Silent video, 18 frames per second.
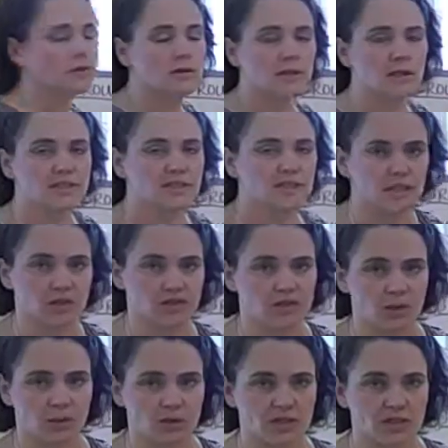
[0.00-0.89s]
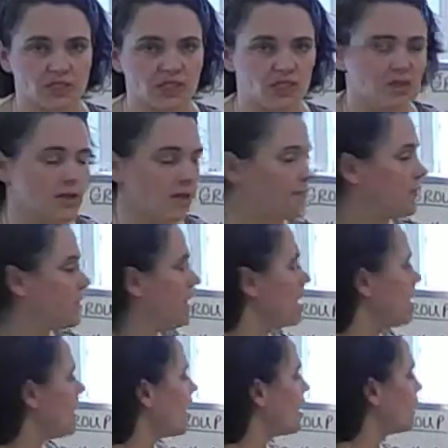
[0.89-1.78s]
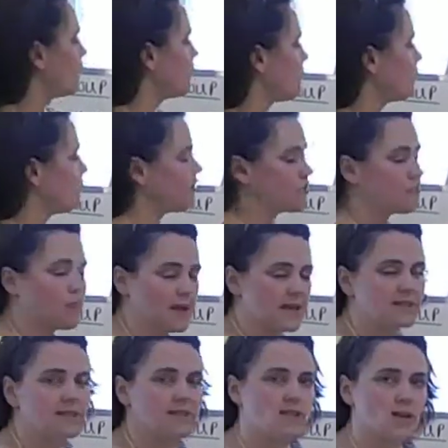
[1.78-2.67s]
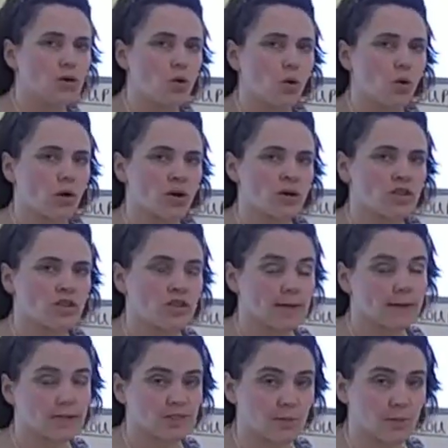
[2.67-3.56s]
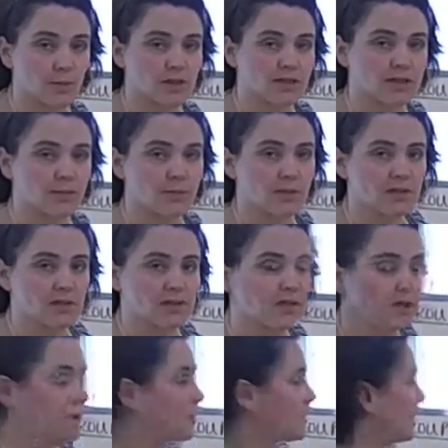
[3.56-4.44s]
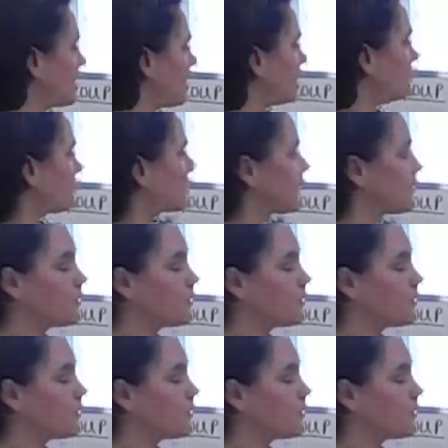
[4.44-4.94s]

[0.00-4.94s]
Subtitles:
skills that you want to teach them. just basically core shapes their principles and their beliefs, and the